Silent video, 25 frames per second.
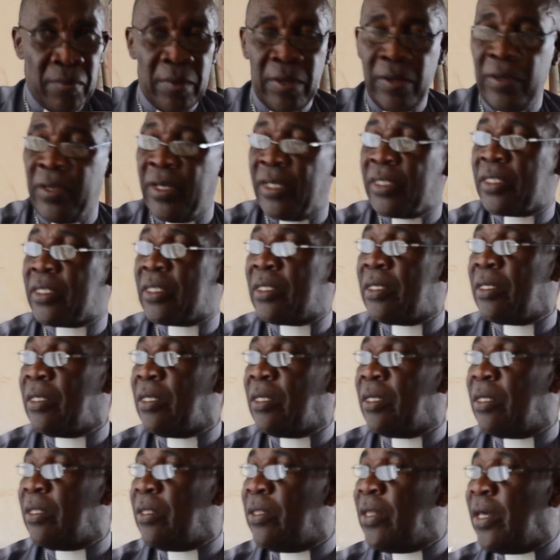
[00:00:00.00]
Just
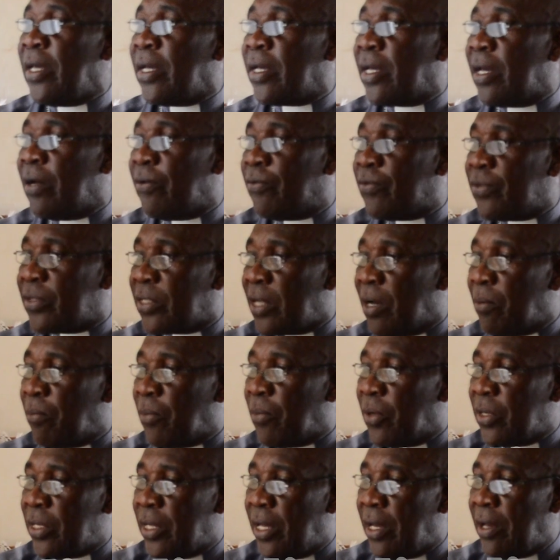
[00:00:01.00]
they gave
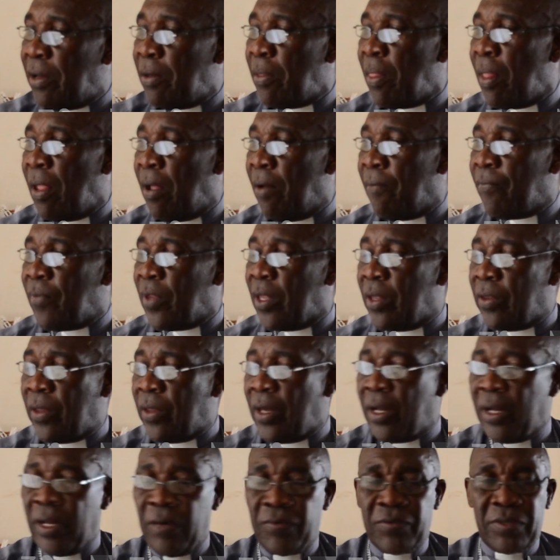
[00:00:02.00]
somebody, they
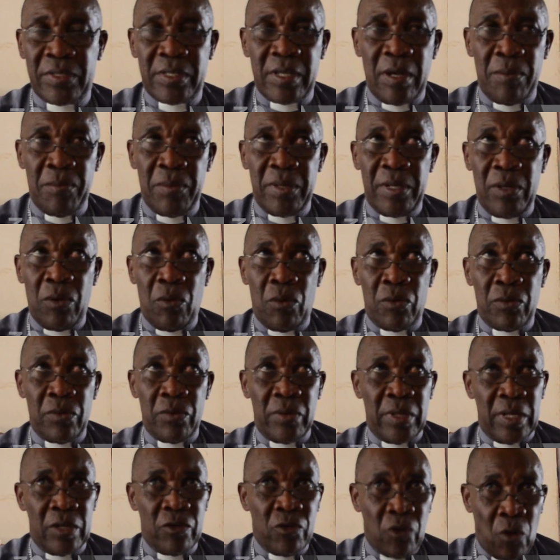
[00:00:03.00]
left somebody on
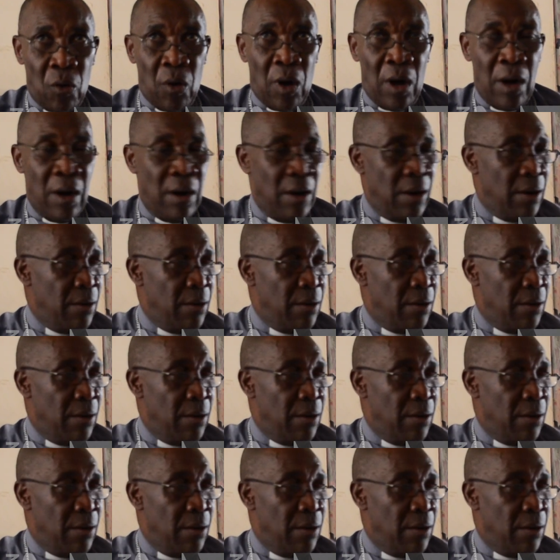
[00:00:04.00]
the door